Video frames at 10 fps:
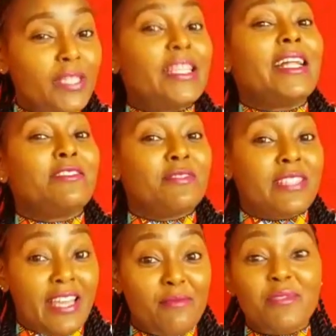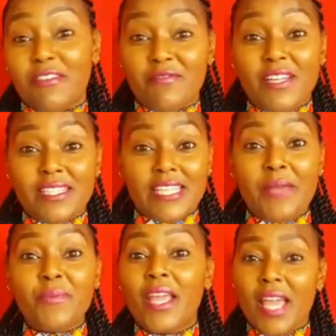me that name the first
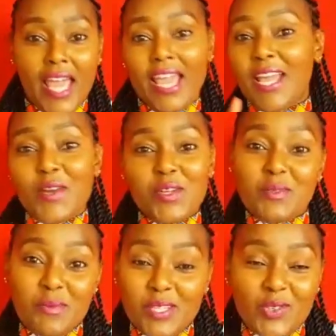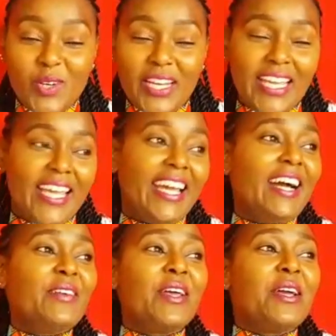time. I cannot mention
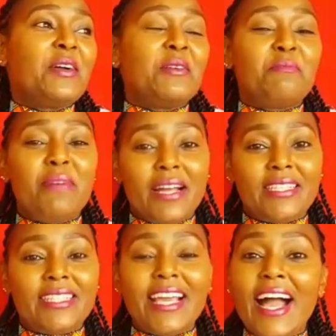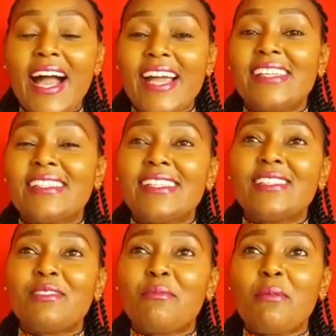here. But yeah, I
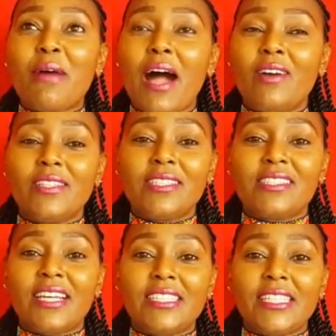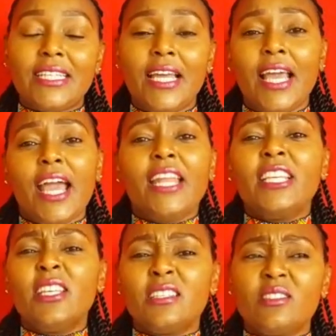still remember how it started. And
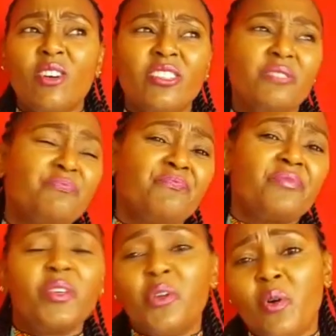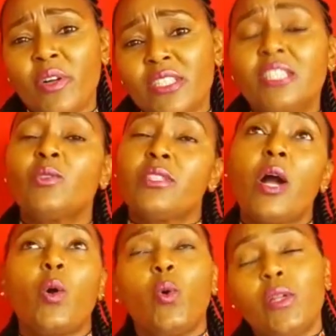I just thought, mm, you know what? It was
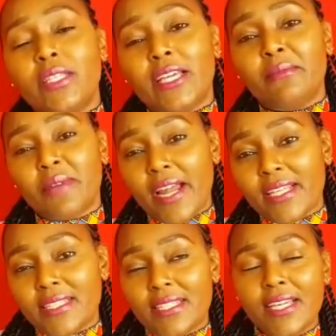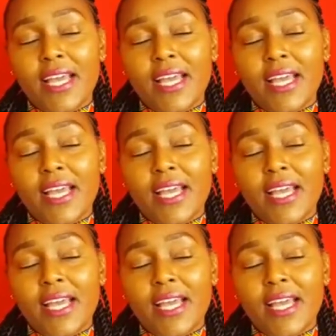a cool name, right?